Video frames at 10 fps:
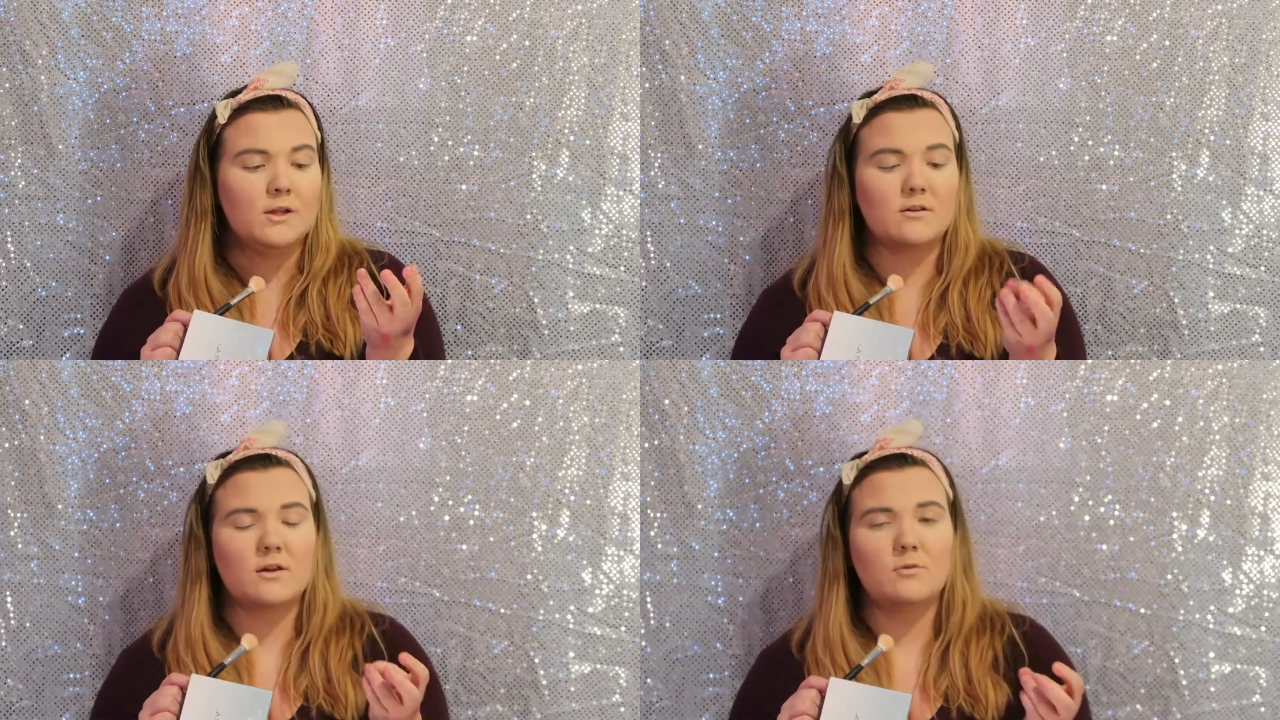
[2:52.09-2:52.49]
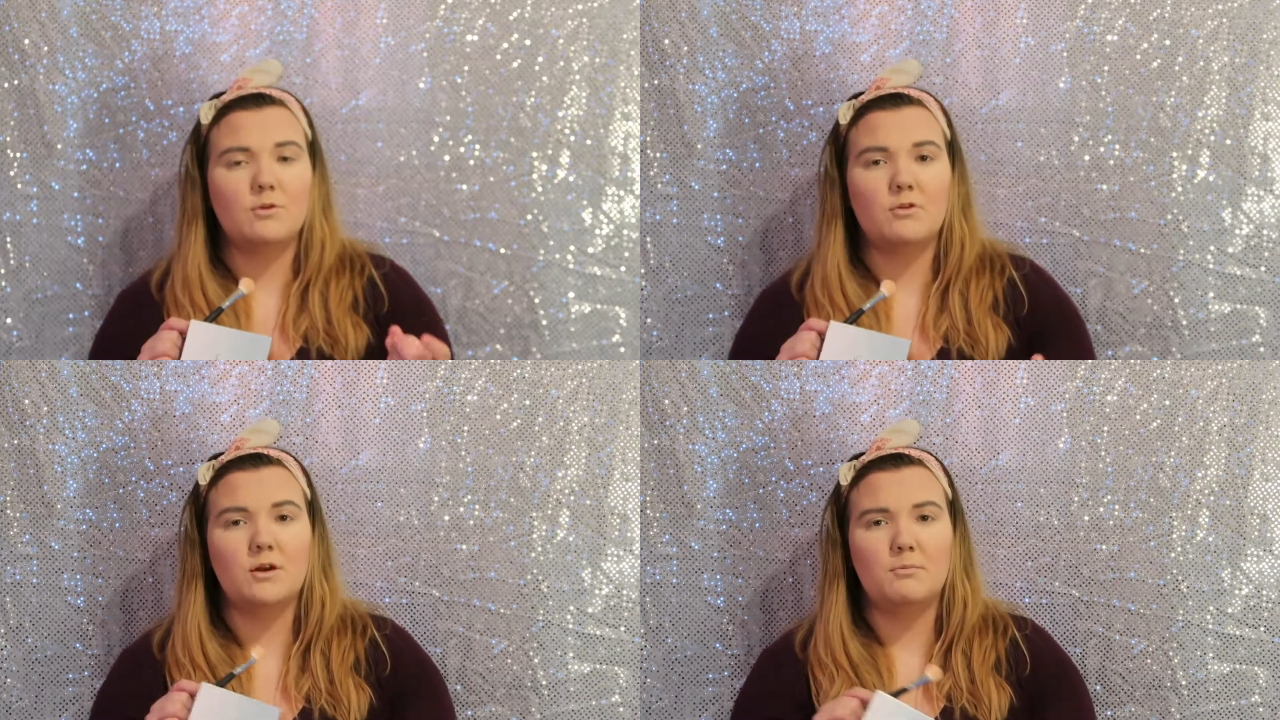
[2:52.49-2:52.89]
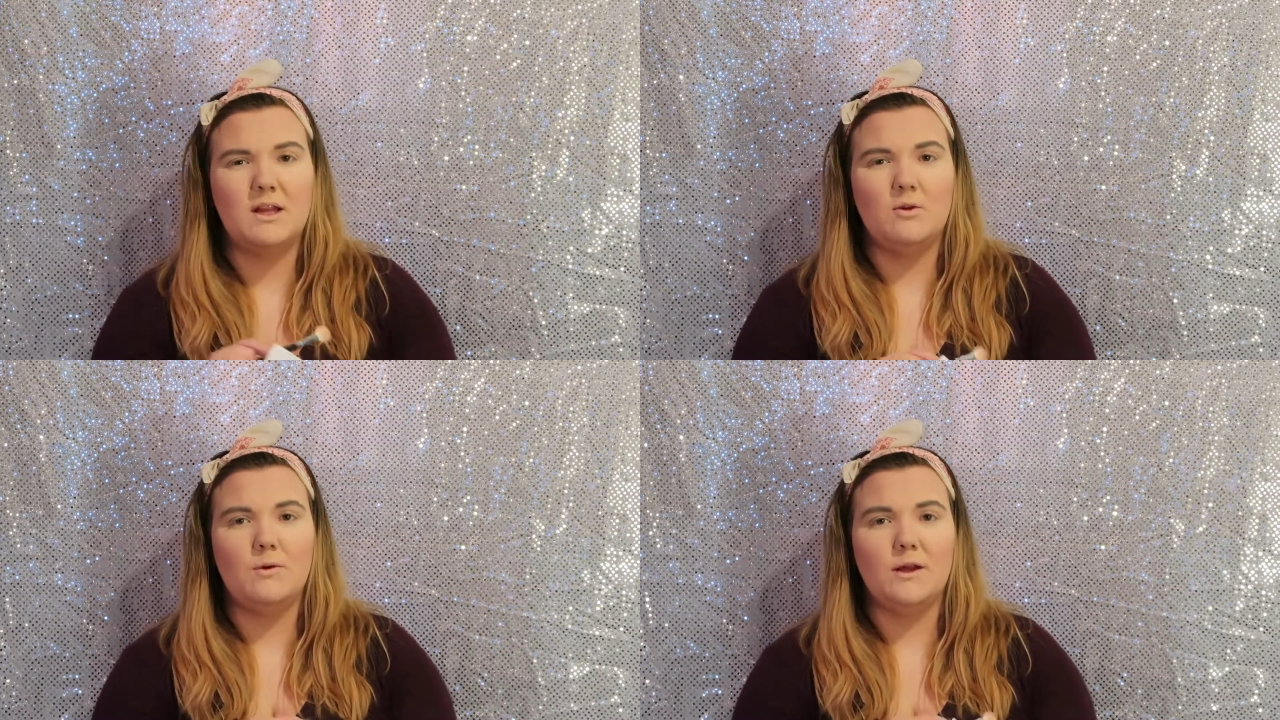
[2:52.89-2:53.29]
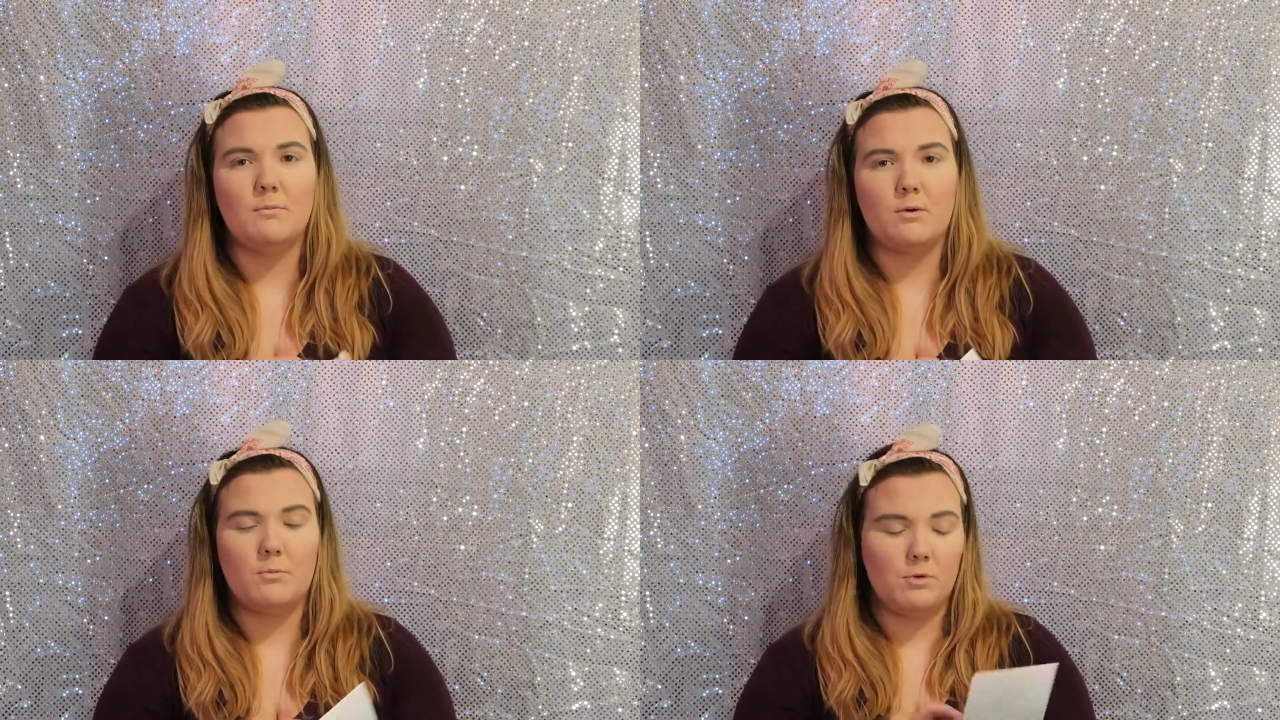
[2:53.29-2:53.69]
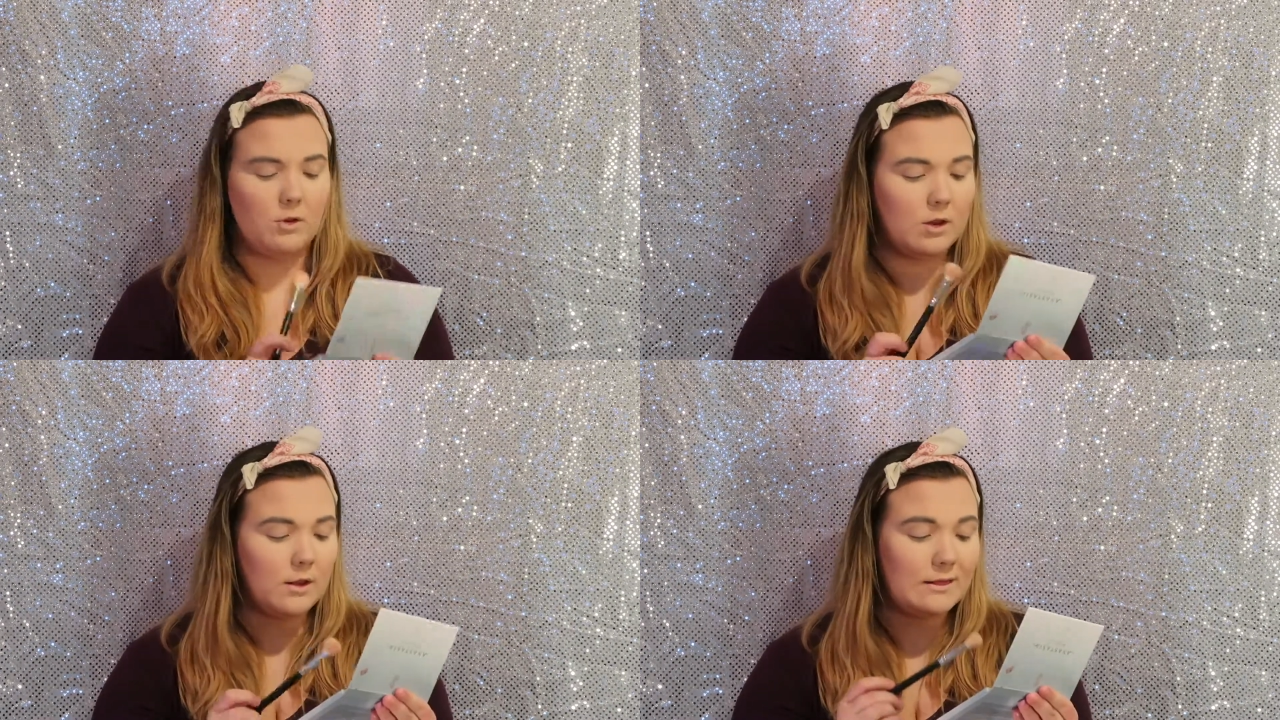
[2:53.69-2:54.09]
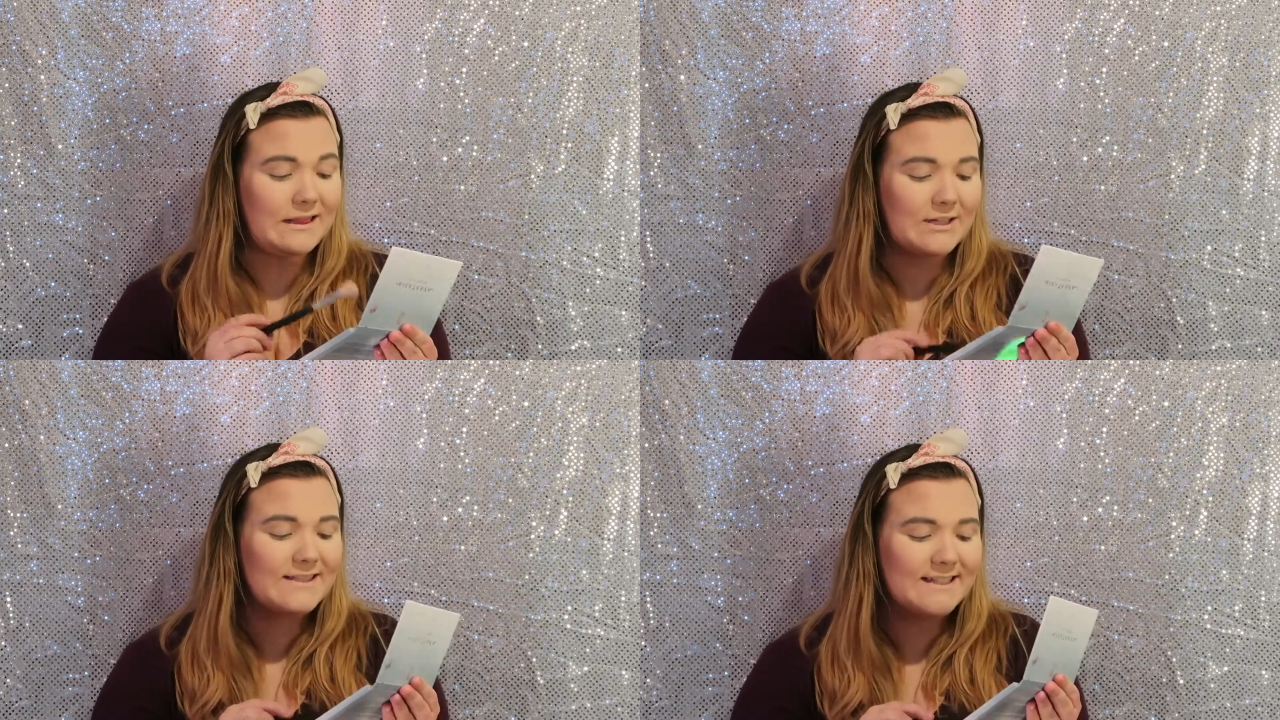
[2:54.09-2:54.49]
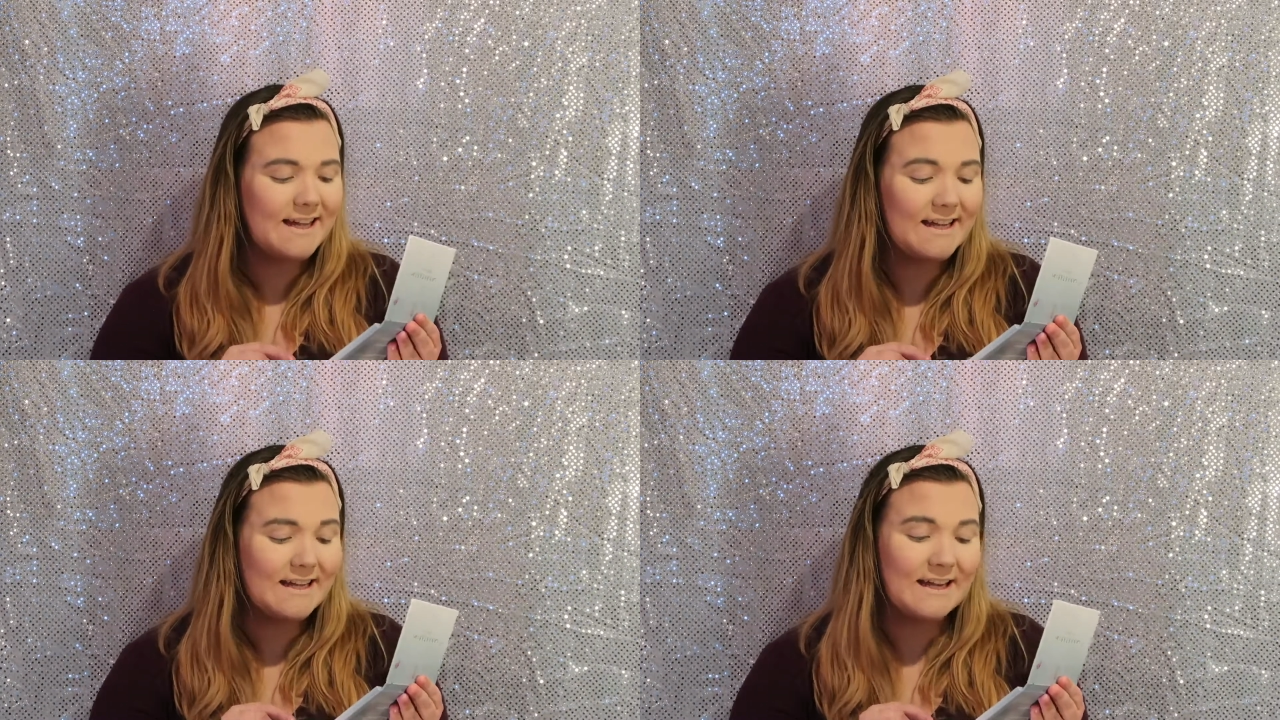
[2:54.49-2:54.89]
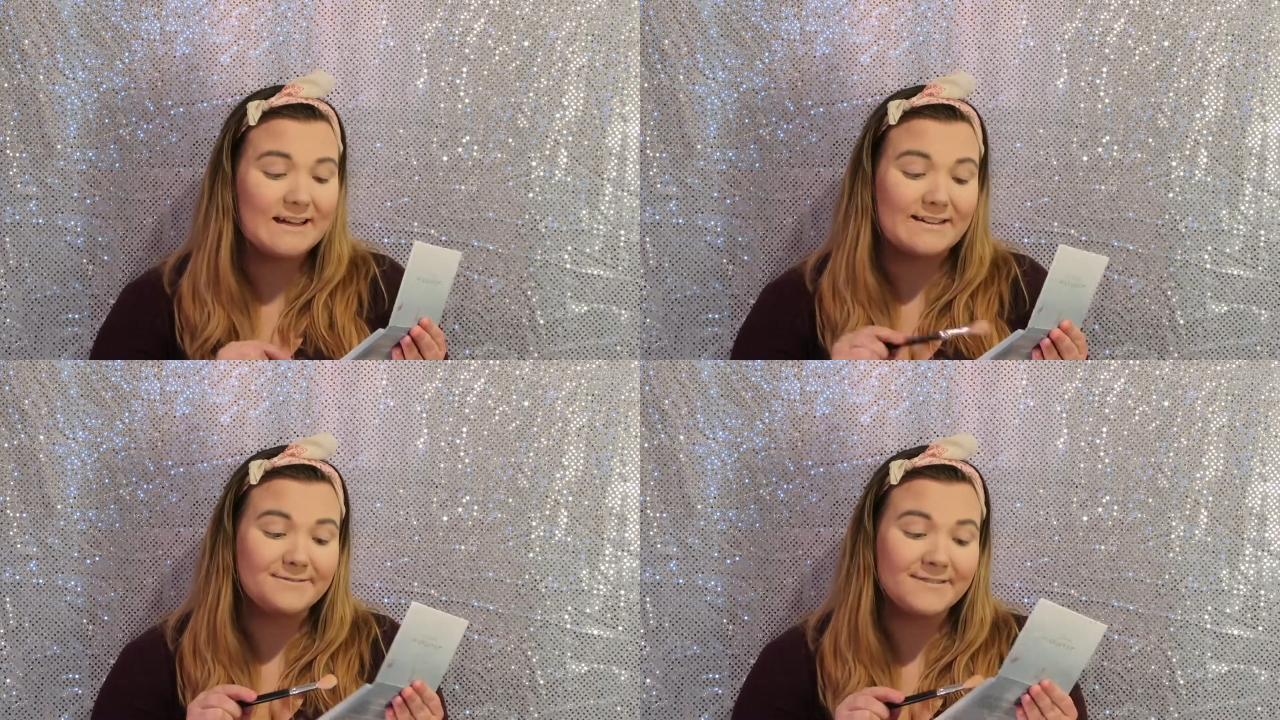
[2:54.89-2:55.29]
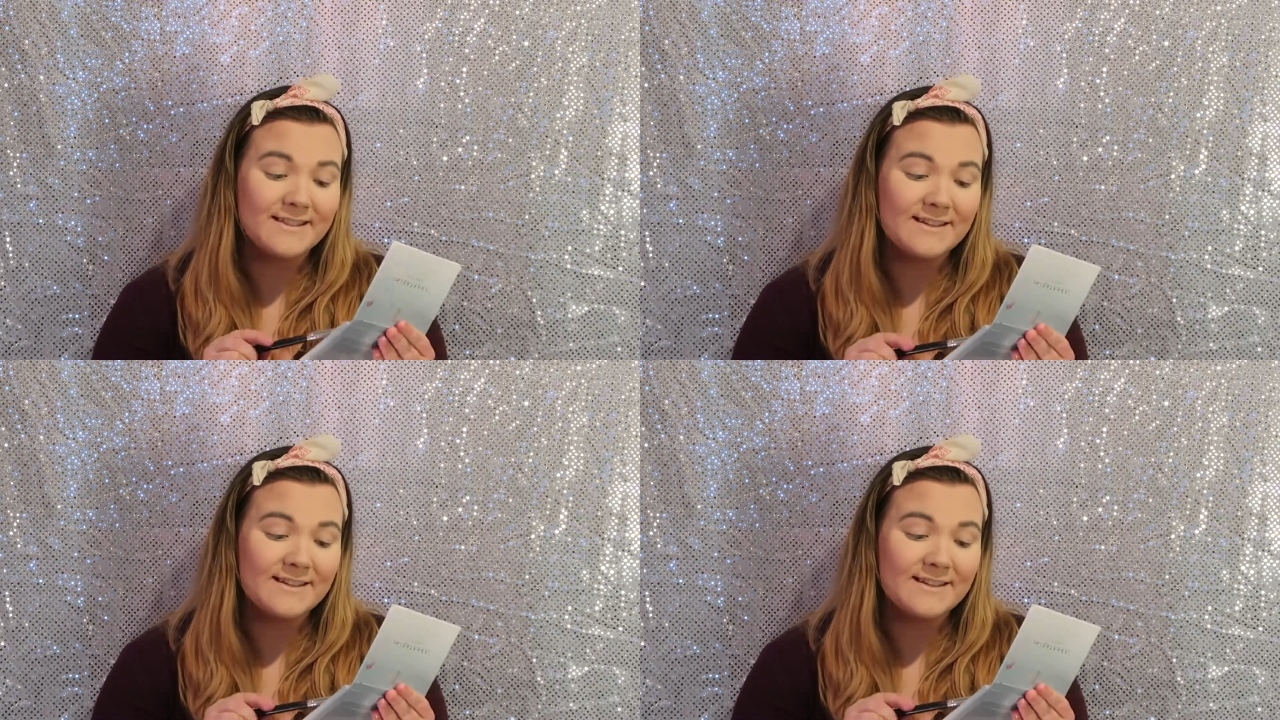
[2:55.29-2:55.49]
It's because we're going to be doing a purple look today, and